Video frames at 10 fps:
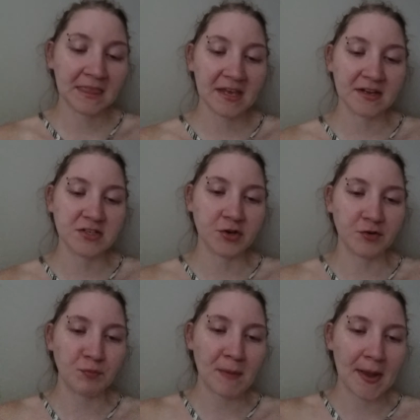kicked
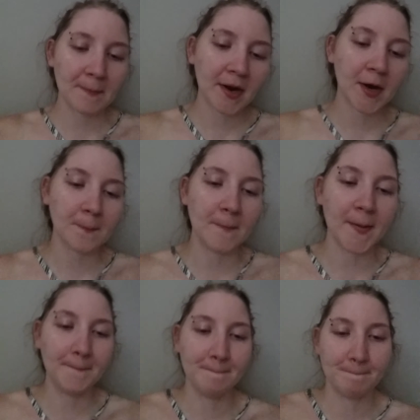out of my
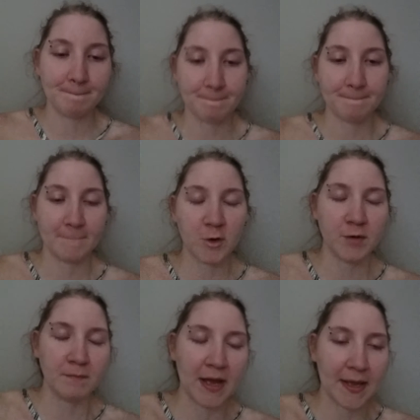apartment
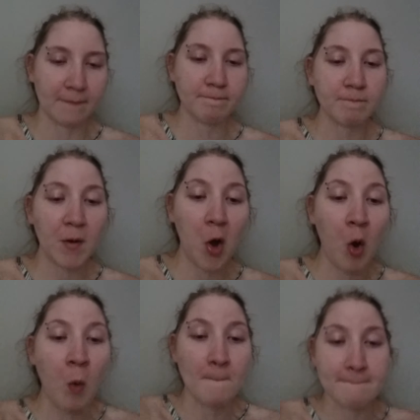or my
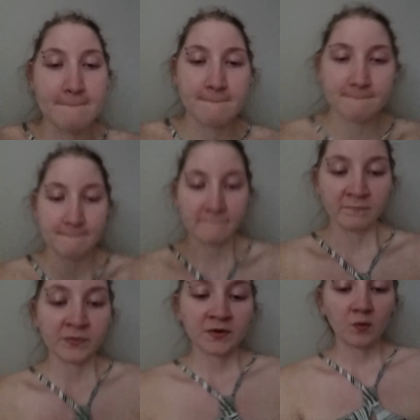home
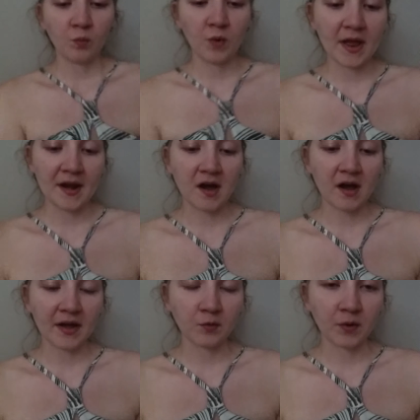when
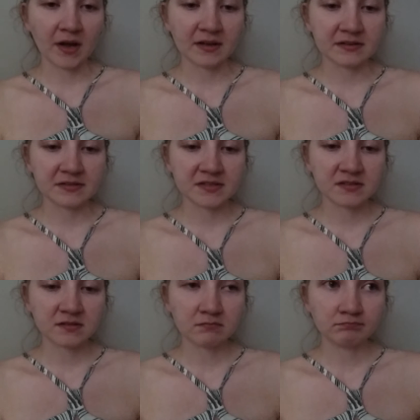I
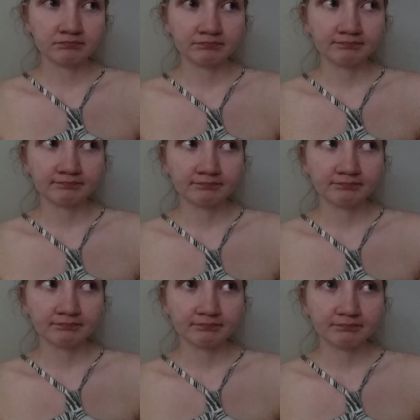was
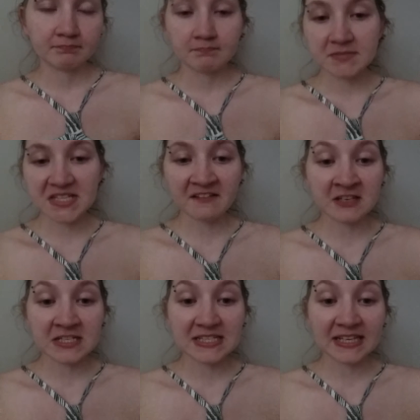
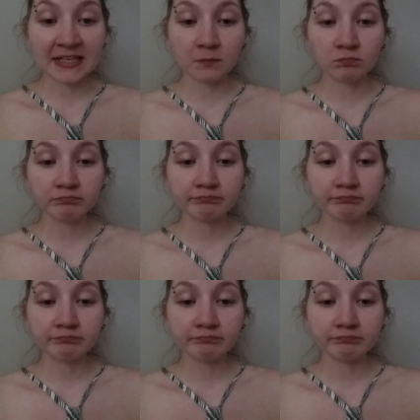17.